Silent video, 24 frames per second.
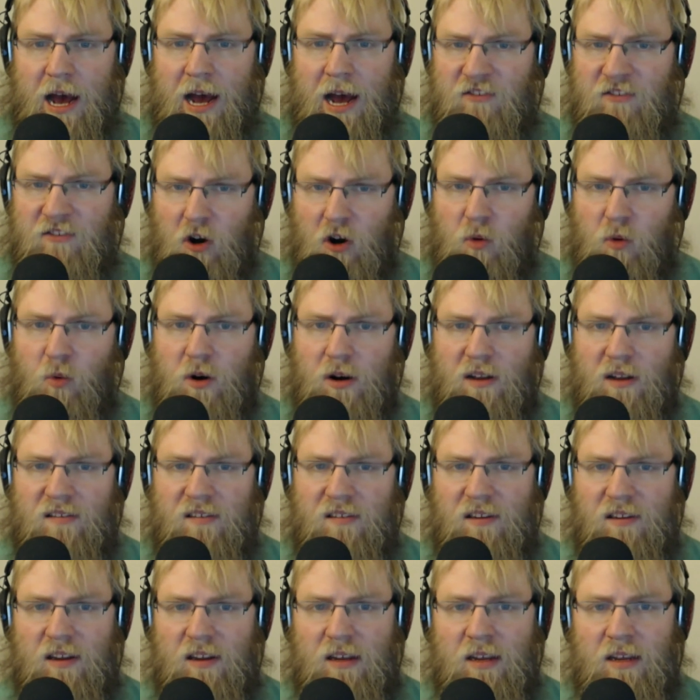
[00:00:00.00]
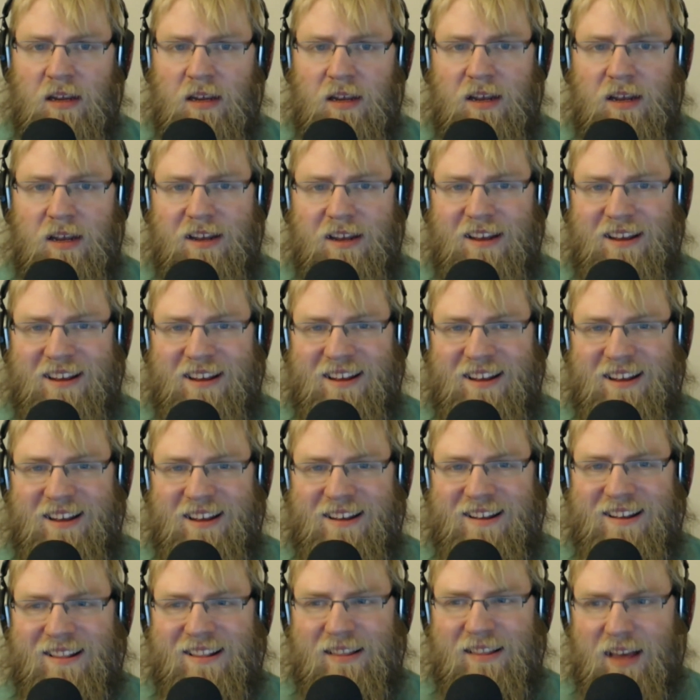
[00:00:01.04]
I don't want to see
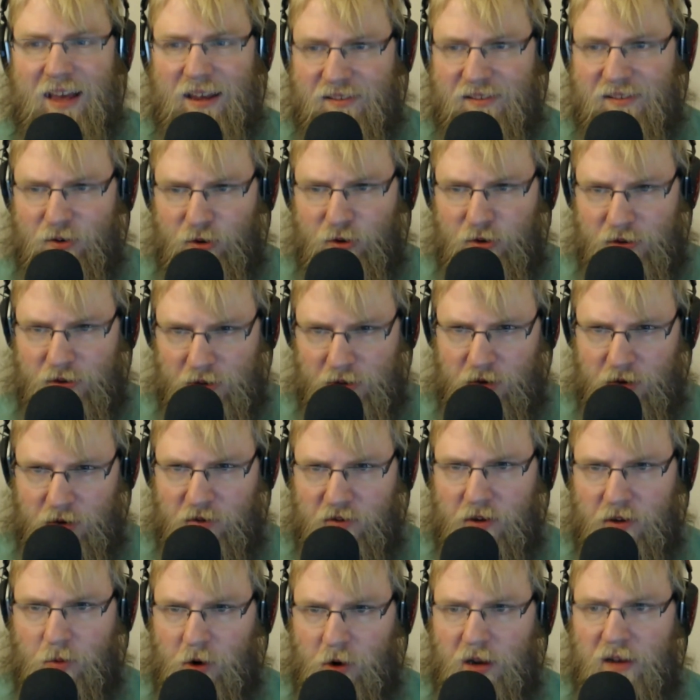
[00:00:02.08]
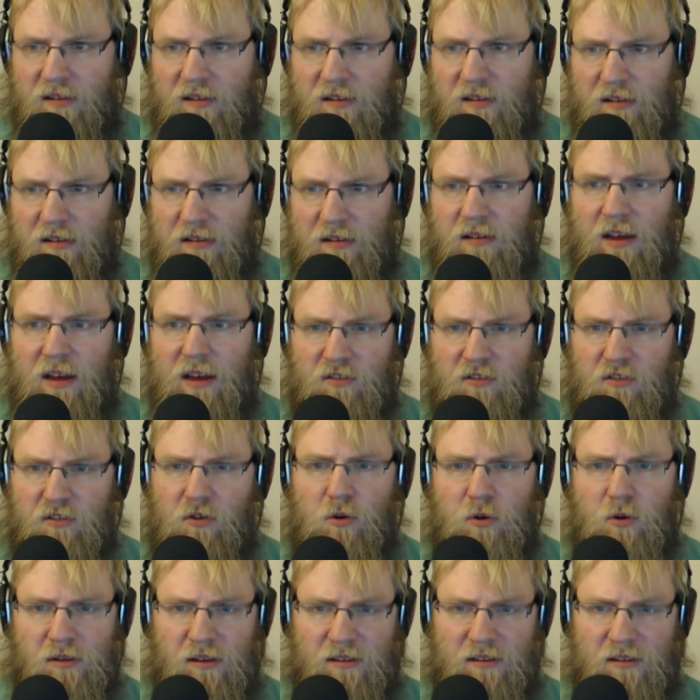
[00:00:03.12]
Lesnar lose. I want to see
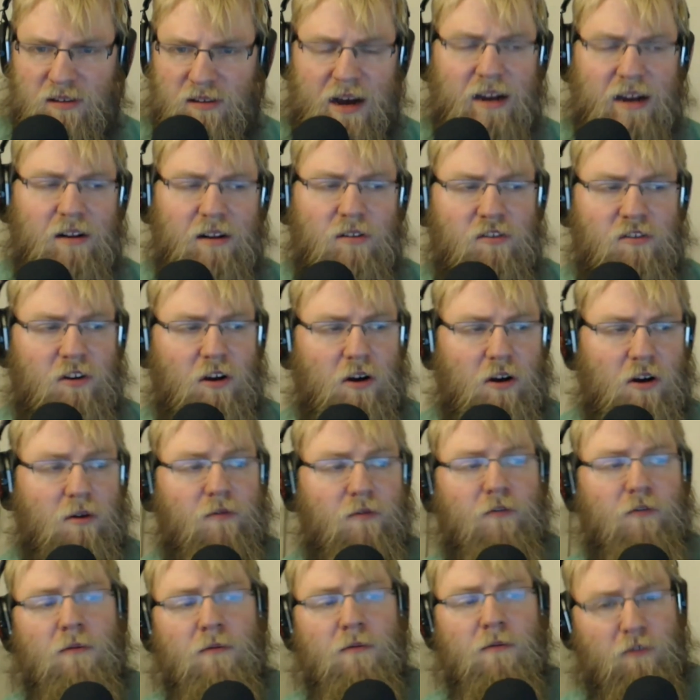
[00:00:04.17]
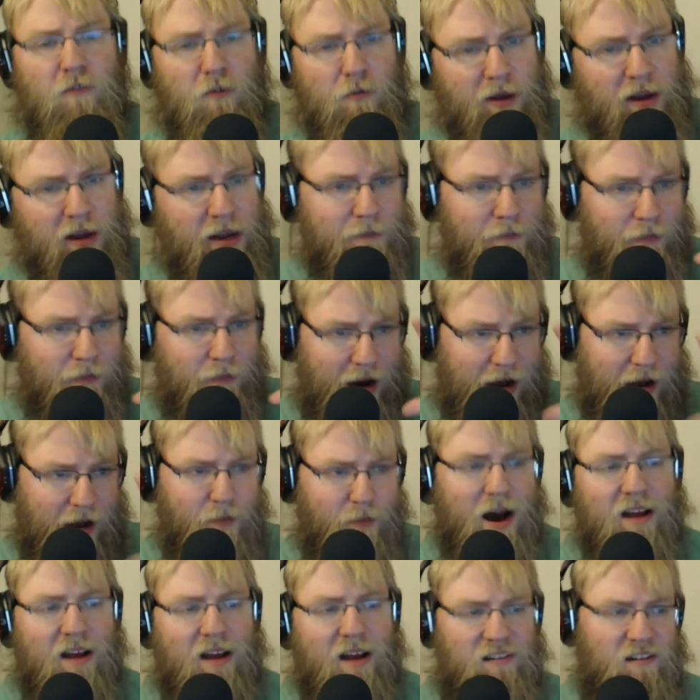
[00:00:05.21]
Lesnar hold the title. So for me,
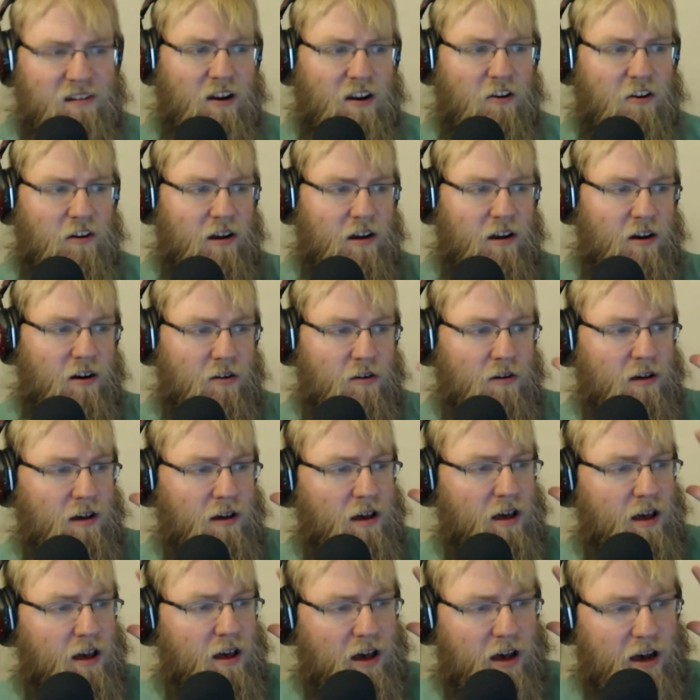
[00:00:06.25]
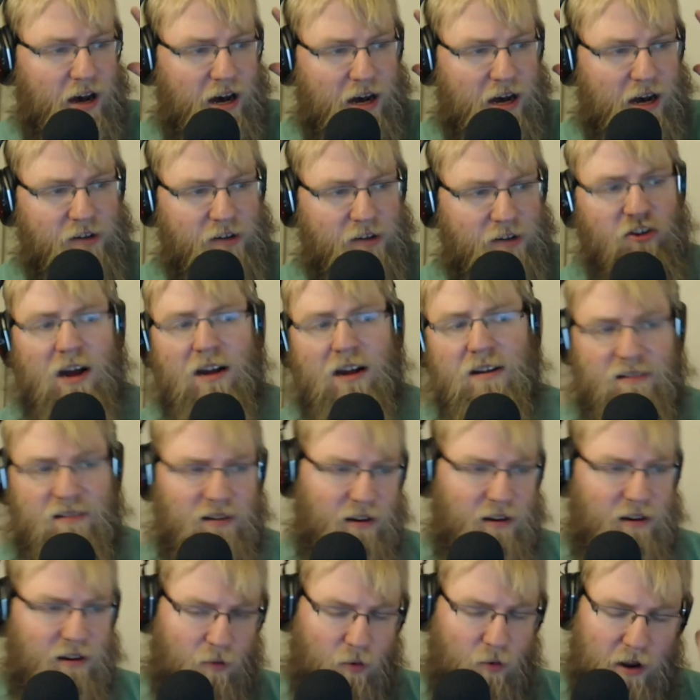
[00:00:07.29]
my scenario, John
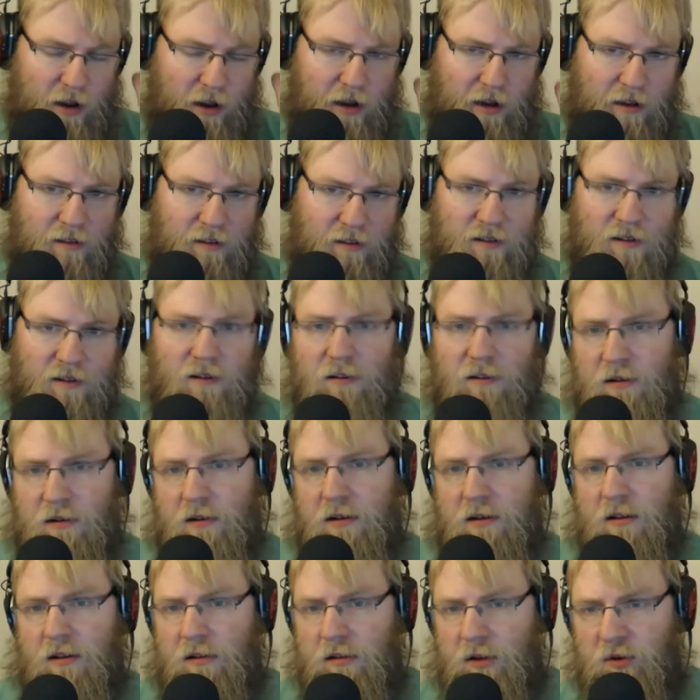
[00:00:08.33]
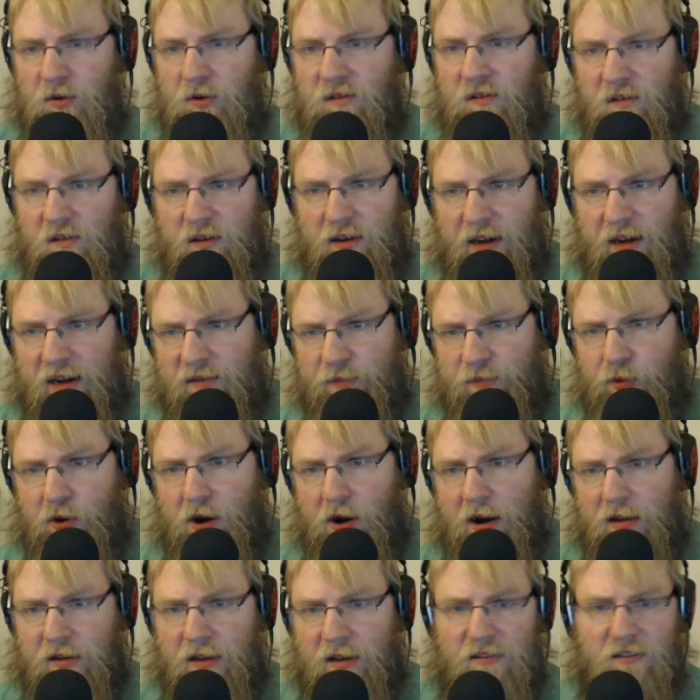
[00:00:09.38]
Cena wins, loses against
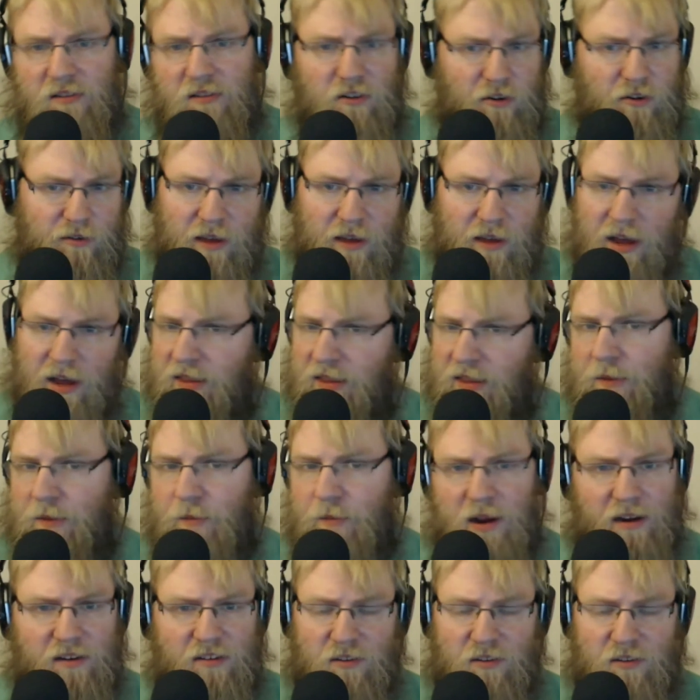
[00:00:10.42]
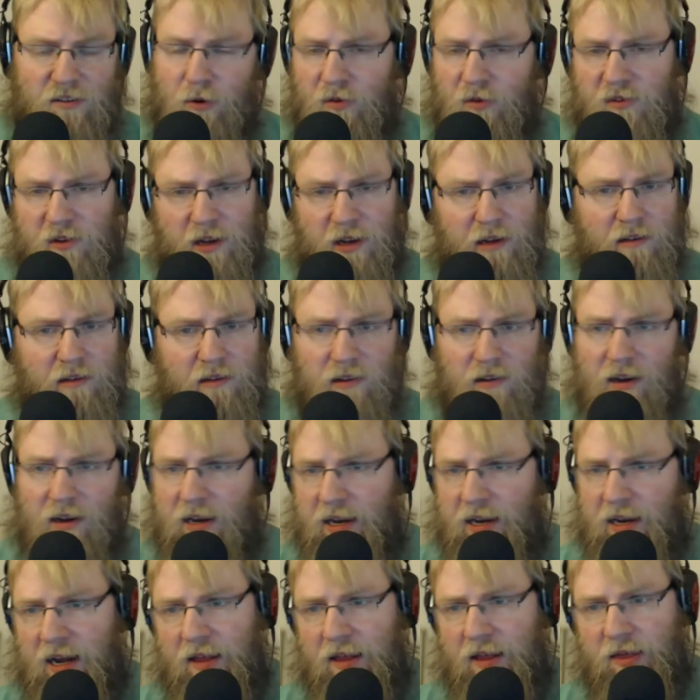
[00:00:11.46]
Brock Lesnar. That makes total sense,
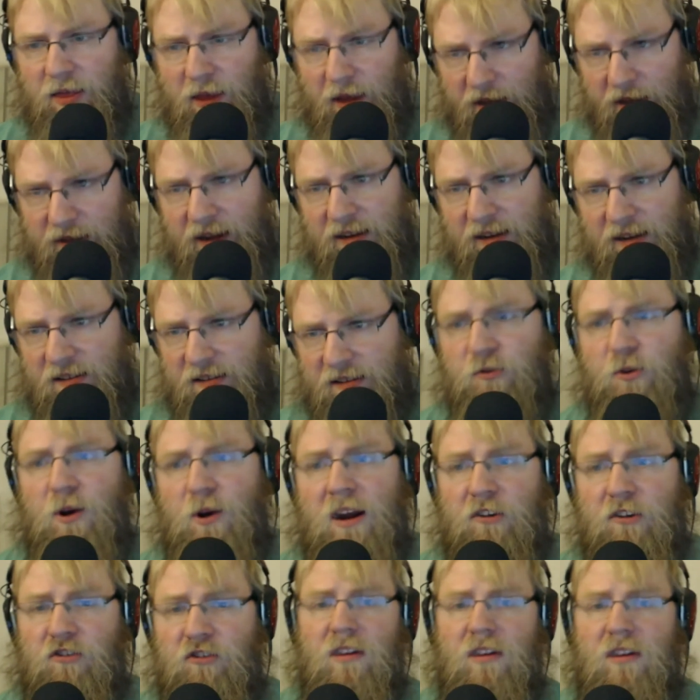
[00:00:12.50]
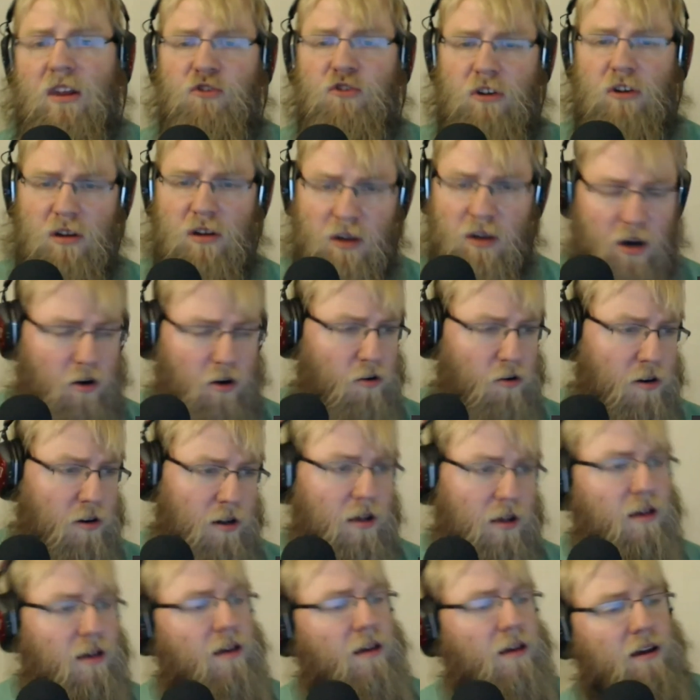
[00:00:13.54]
and I think that's the direction they should go,
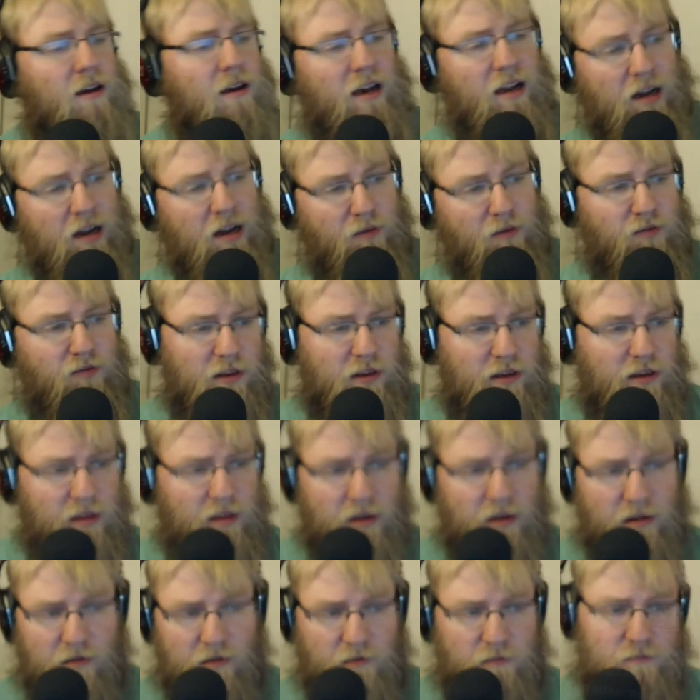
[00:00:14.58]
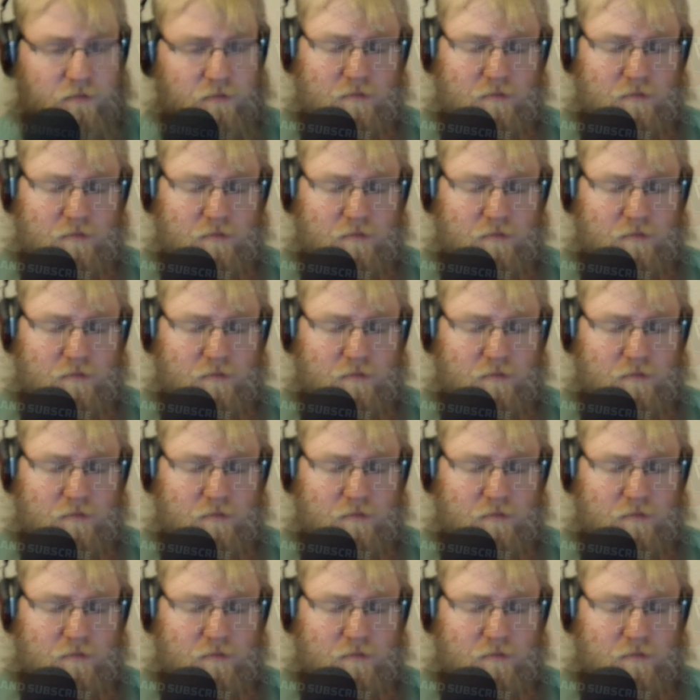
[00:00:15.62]
and hopefully they do.